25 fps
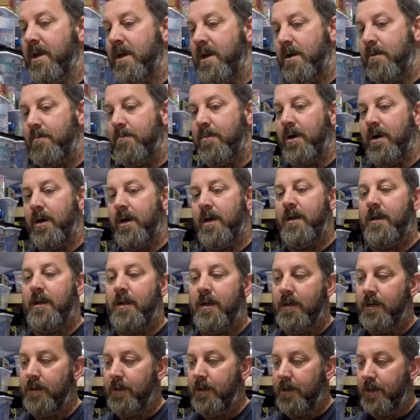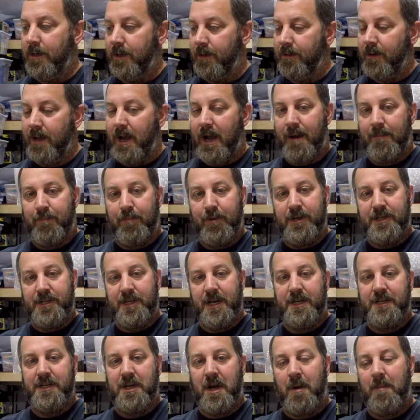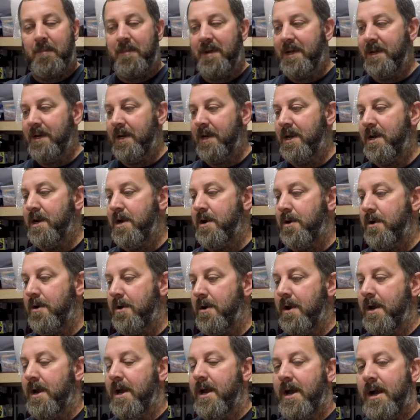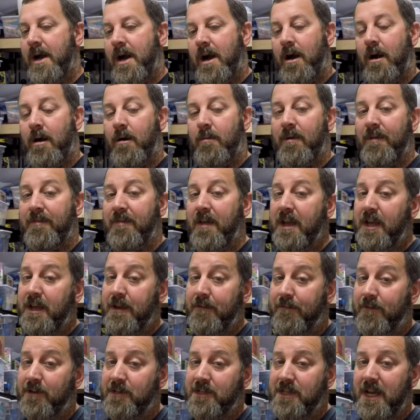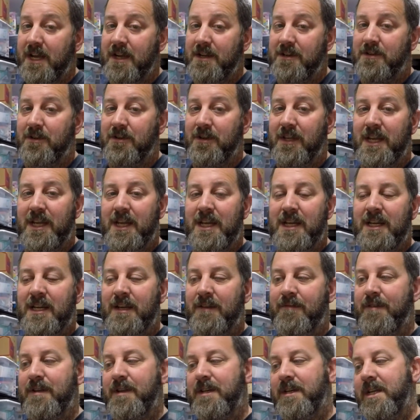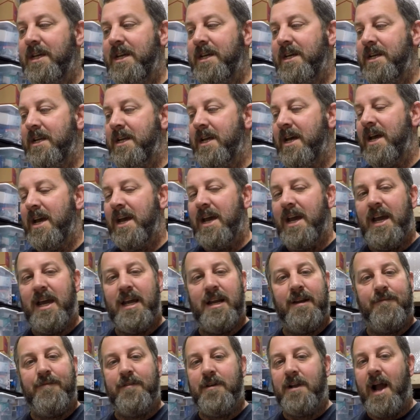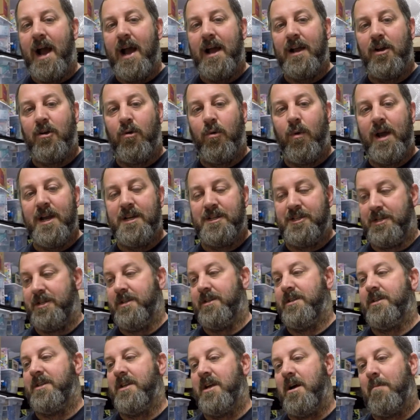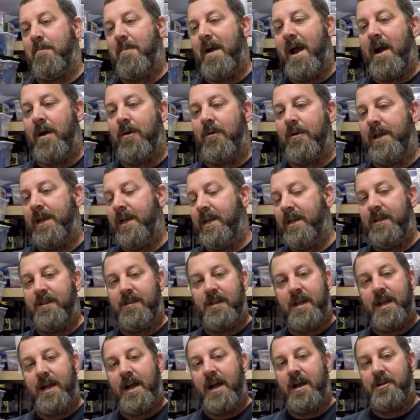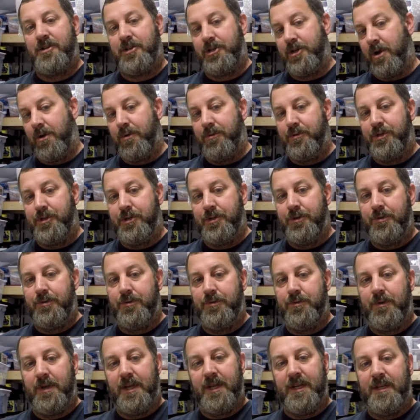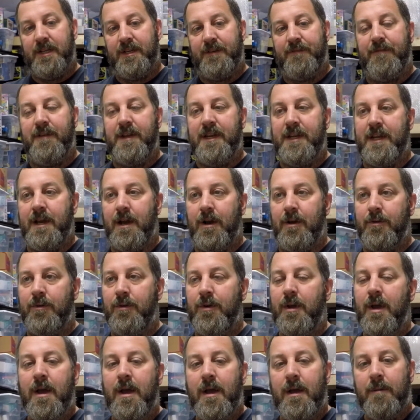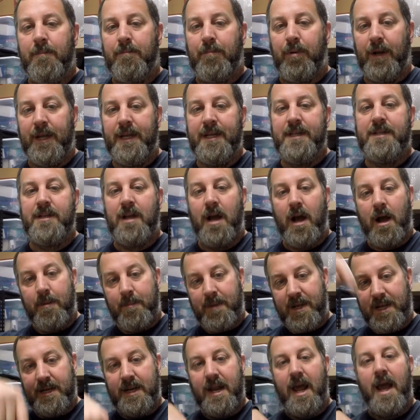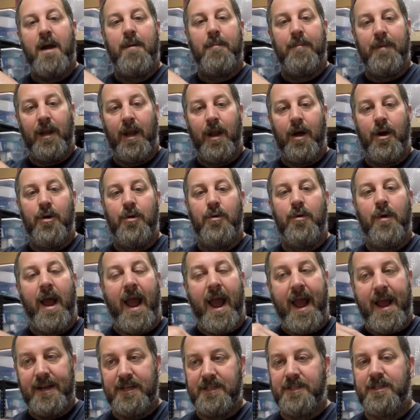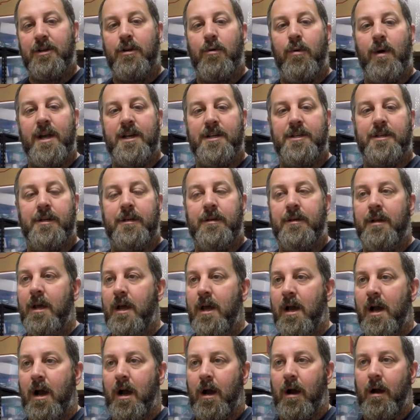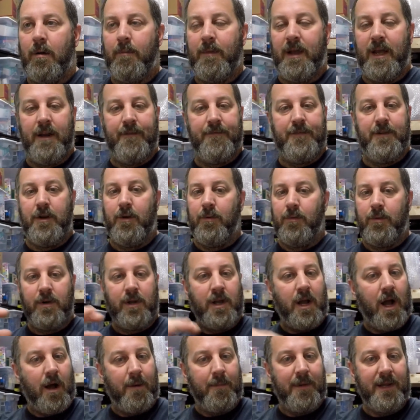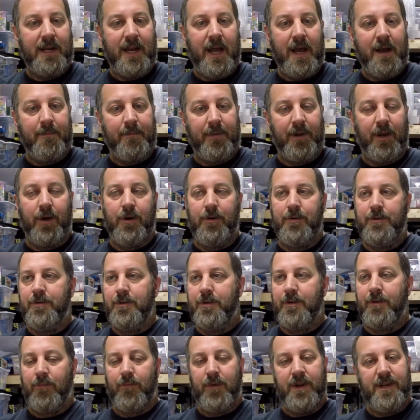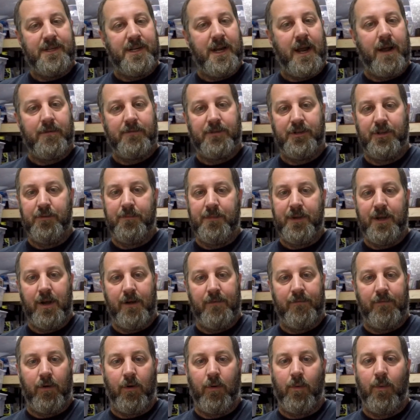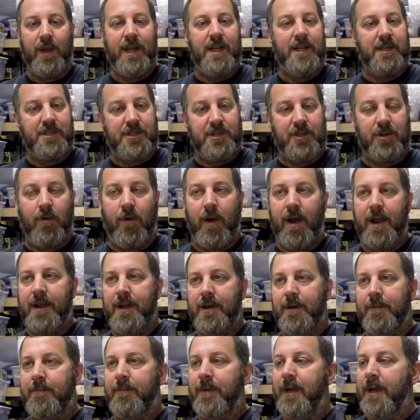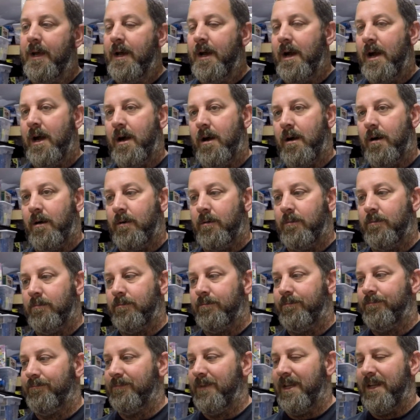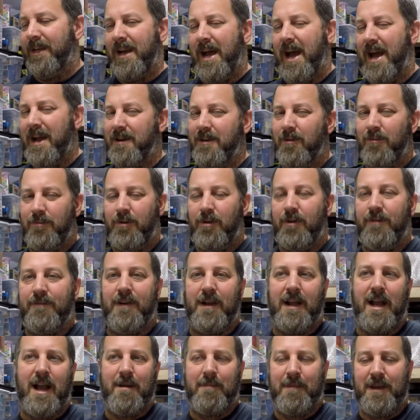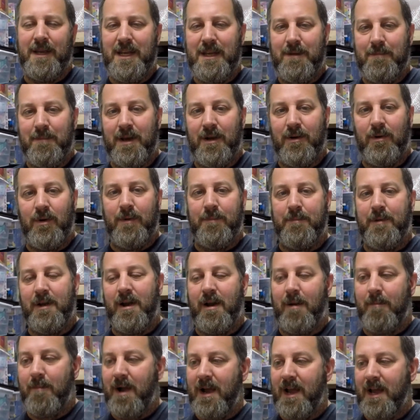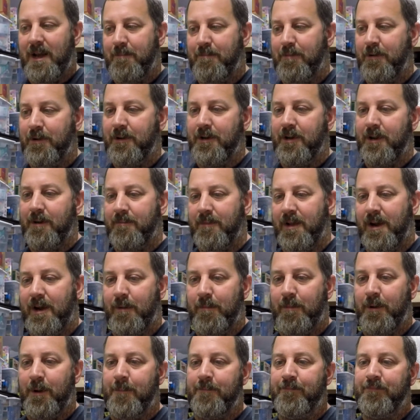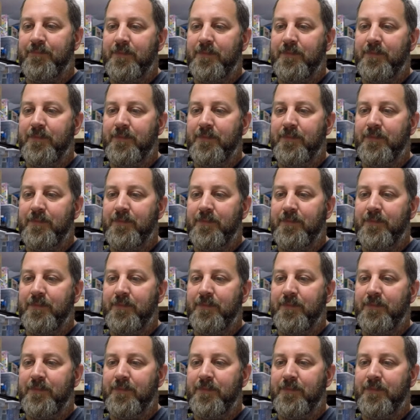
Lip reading: But look, I appreciate y'all being here. I thank you for staying to the end if you did. And if you got questions about anything I showed you in this video, please comment down below, ask the question. And if you don't want to comment down below, you can reach out to me over on Instagram. And I don't know if I got my email up here. I might have to put it up there. But